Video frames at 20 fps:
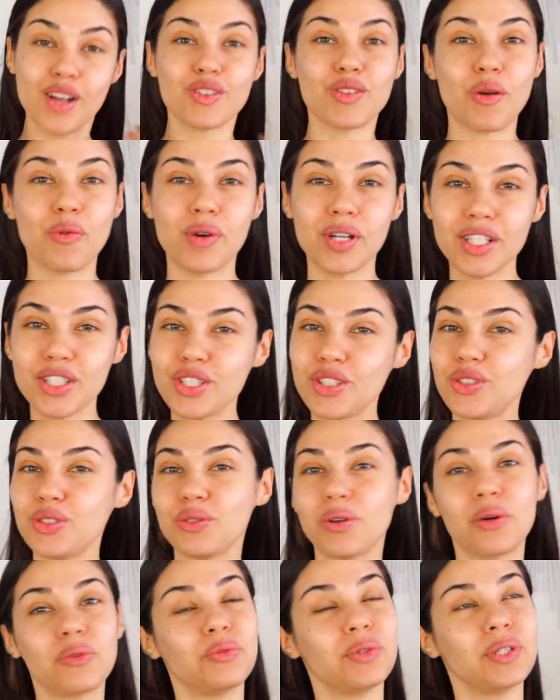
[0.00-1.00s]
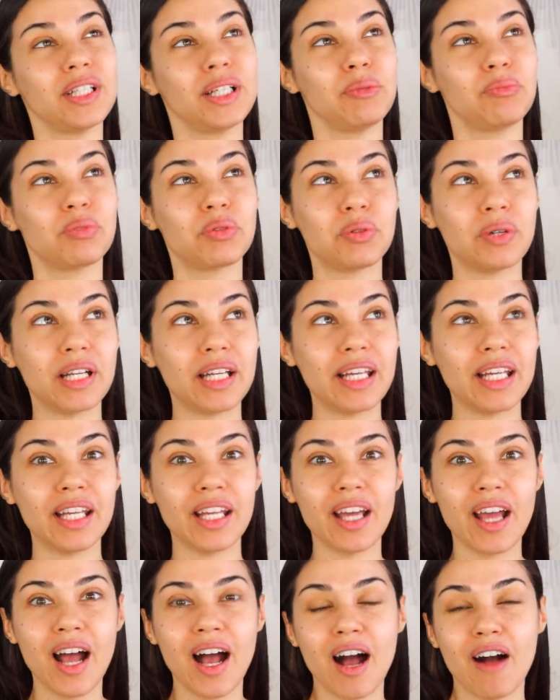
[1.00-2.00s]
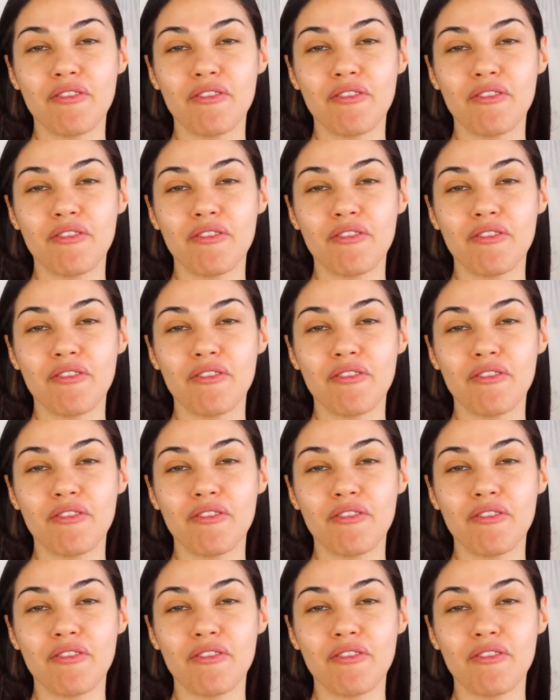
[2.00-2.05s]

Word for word: So I wanted to do a really pretty,